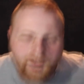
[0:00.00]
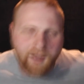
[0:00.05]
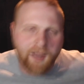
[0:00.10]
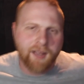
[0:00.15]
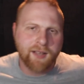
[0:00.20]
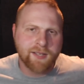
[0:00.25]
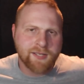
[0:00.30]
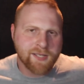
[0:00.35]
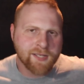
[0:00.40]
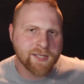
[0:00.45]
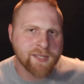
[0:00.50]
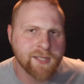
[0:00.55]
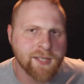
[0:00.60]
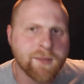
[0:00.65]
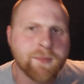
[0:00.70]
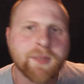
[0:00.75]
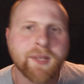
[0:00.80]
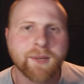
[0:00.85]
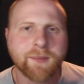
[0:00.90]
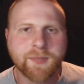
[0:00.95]
I
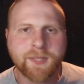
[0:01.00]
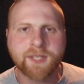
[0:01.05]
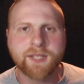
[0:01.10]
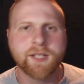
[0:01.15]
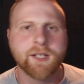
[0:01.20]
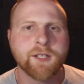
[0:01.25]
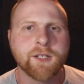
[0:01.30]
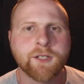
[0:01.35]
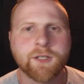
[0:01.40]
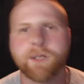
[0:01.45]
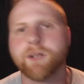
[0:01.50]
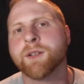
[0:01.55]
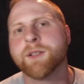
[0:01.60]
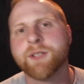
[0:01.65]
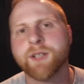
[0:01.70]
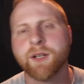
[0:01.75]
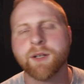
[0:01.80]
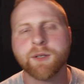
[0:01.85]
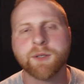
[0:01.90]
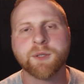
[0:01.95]
sometimes seek
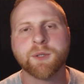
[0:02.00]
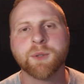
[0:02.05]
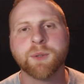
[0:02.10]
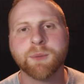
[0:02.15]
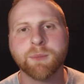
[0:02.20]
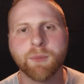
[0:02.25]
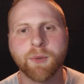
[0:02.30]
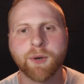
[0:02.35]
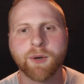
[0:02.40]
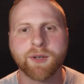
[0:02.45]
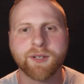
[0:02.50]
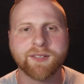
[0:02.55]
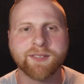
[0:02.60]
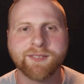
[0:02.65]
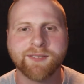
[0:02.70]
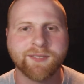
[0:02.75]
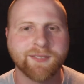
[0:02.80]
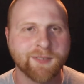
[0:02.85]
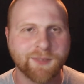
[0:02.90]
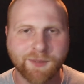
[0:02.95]
solitude more
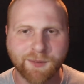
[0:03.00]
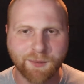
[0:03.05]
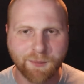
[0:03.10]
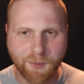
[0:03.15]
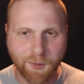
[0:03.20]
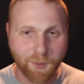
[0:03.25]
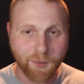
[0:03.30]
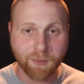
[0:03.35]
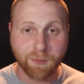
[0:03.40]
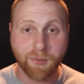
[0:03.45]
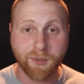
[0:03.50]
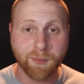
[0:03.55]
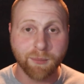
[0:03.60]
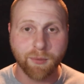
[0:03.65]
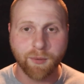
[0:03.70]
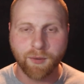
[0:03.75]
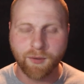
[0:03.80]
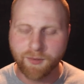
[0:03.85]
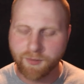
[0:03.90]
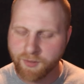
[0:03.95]
than to be with
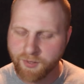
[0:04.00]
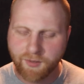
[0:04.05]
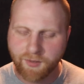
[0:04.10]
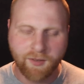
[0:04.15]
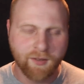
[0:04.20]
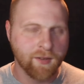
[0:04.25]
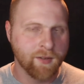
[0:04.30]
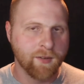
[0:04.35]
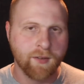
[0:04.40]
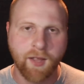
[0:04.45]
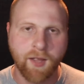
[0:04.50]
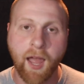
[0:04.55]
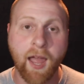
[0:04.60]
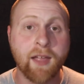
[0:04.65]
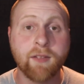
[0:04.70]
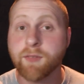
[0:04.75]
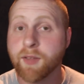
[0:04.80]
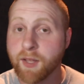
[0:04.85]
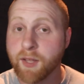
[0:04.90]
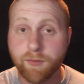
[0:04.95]
people.
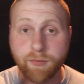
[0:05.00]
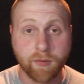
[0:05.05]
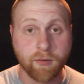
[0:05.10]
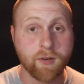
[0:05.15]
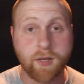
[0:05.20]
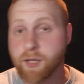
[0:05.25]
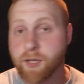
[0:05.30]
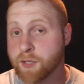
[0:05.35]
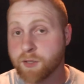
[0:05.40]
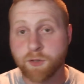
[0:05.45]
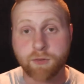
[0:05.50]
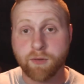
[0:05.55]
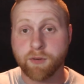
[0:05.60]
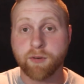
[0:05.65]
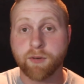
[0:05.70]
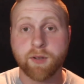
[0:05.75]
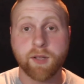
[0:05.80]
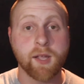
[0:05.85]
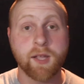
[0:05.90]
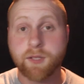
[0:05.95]
And if you're an
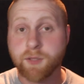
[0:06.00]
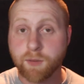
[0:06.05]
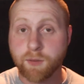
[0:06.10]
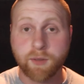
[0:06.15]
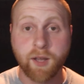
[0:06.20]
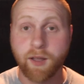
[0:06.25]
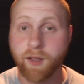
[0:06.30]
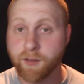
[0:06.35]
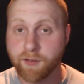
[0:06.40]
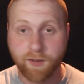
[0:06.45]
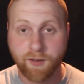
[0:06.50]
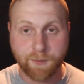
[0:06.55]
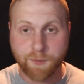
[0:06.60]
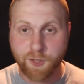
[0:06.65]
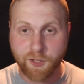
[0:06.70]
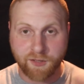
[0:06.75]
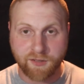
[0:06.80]
extrovert, it's okay.